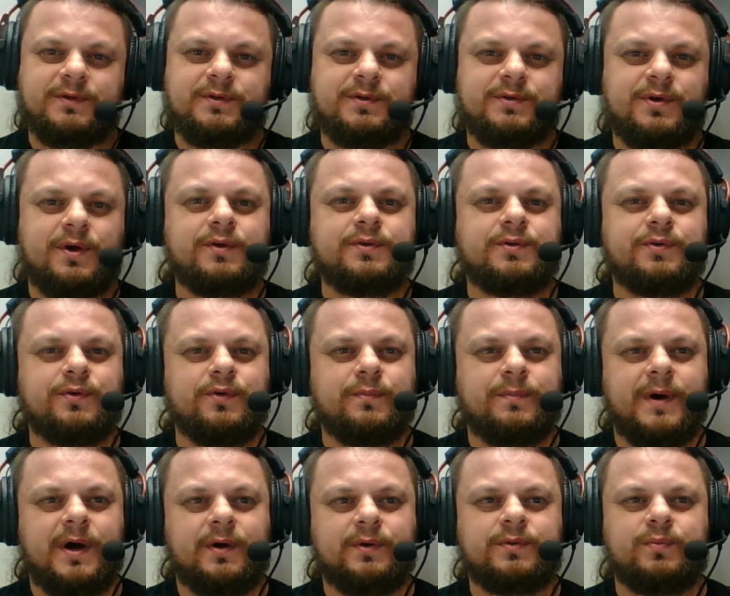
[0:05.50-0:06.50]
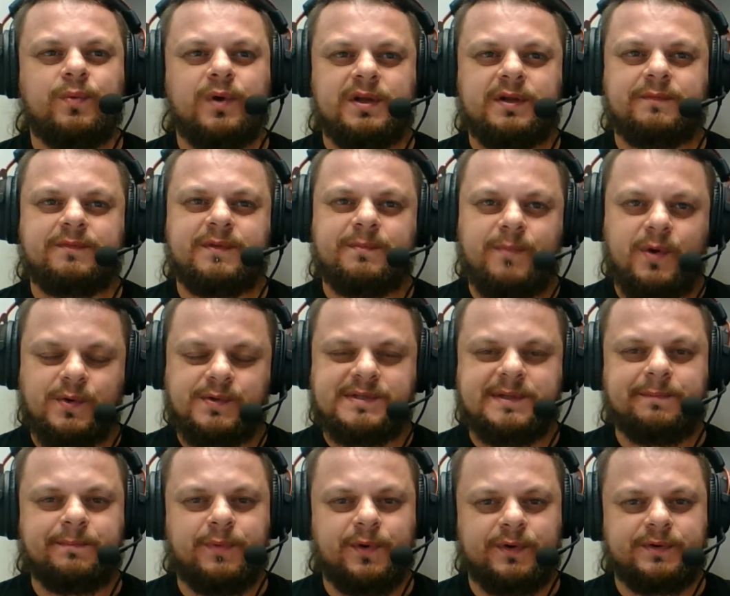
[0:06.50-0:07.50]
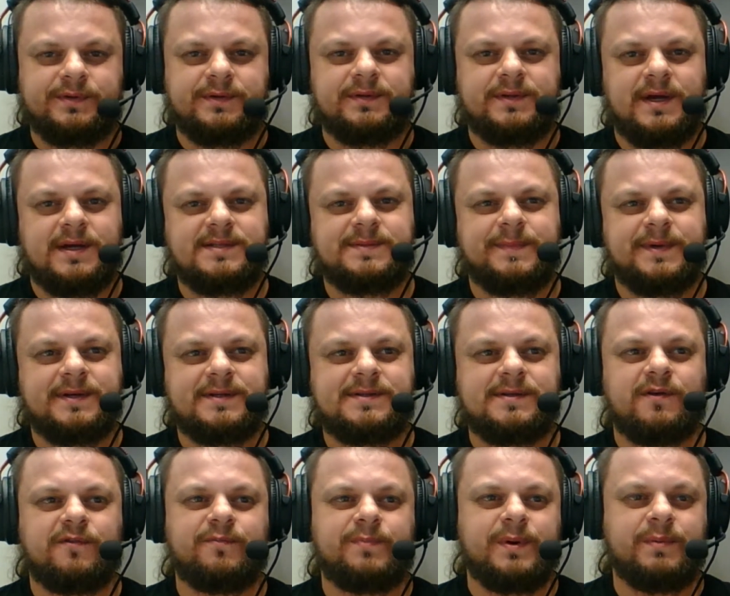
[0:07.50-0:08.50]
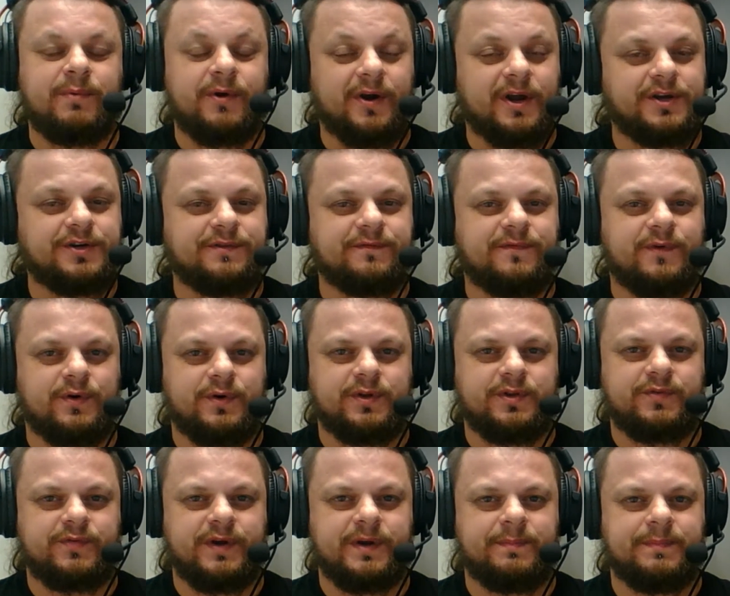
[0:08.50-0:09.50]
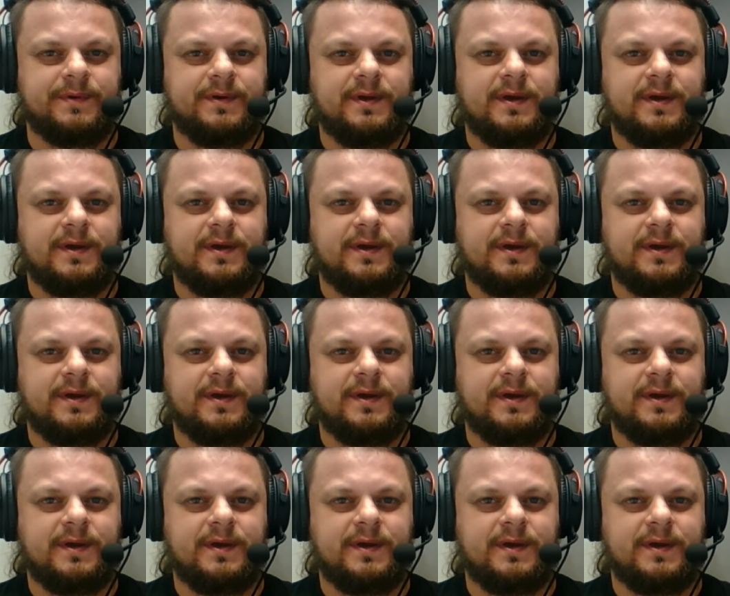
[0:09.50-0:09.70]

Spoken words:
to talk to you about one of the most important aspects of preparation for a trip.